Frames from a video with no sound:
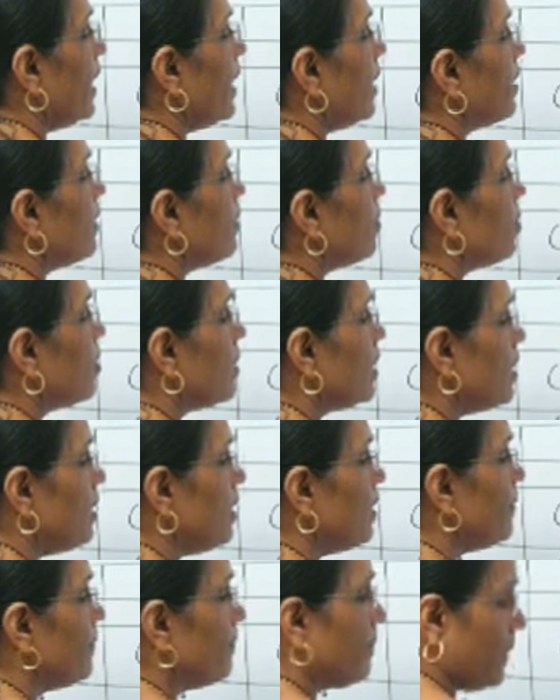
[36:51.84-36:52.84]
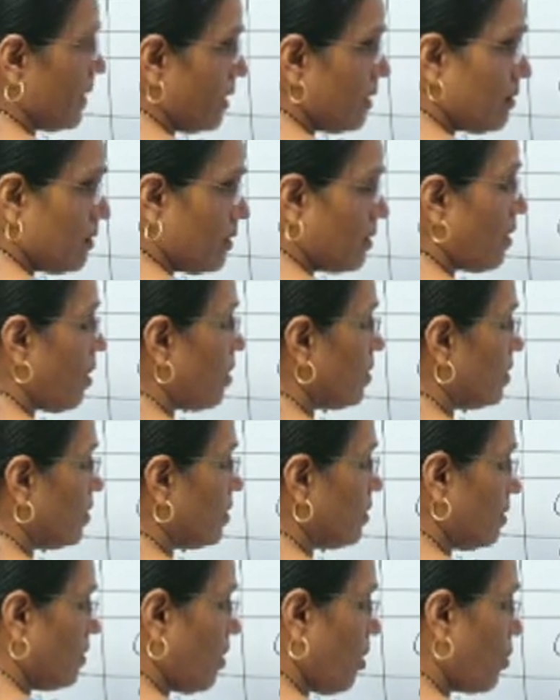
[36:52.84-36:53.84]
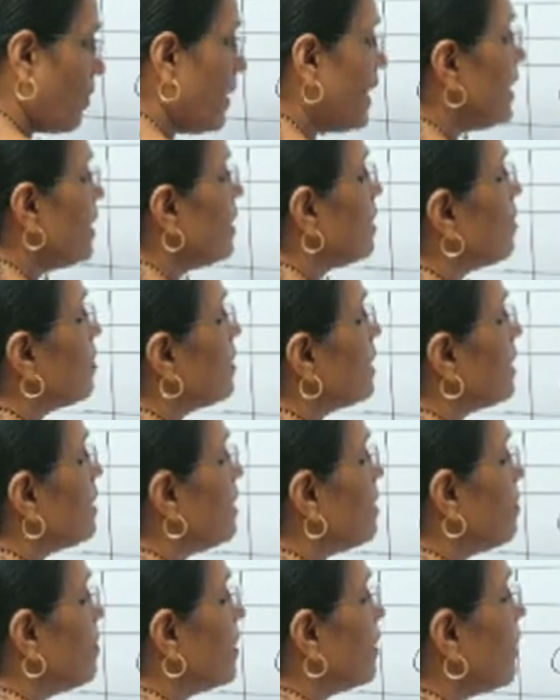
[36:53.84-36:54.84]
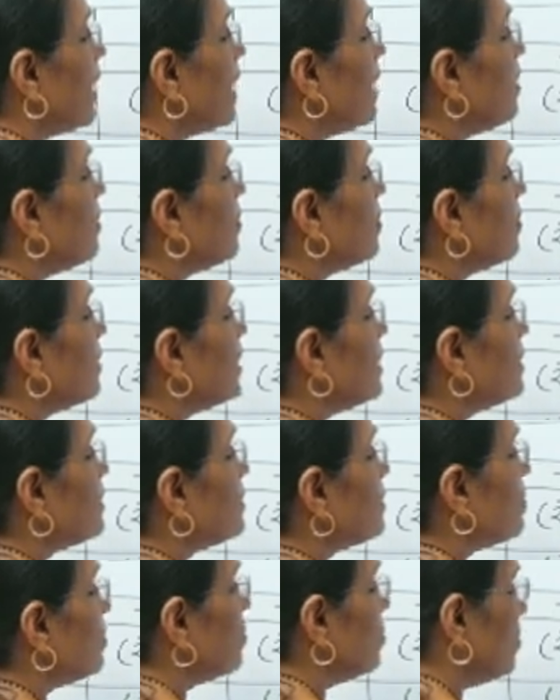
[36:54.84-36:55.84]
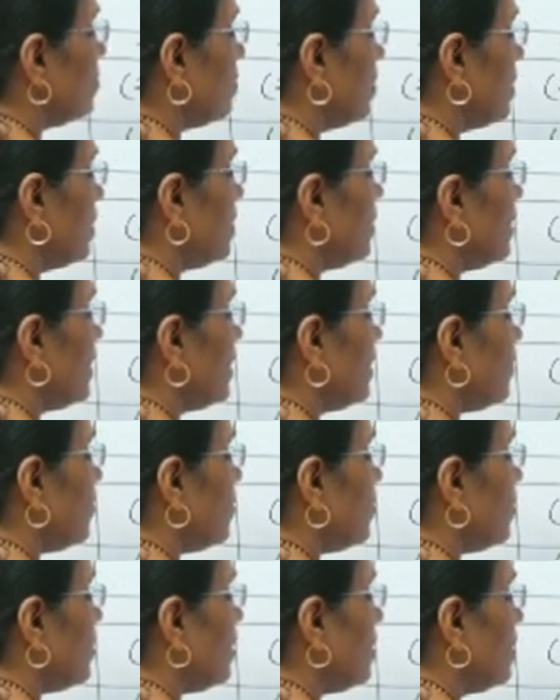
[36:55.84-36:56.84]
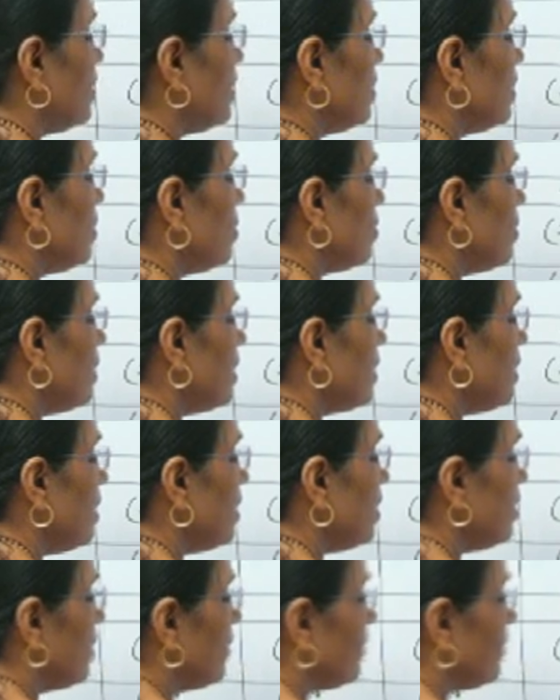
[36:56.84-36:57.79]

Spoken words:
L, total orbital quantum number value is 2, therefore total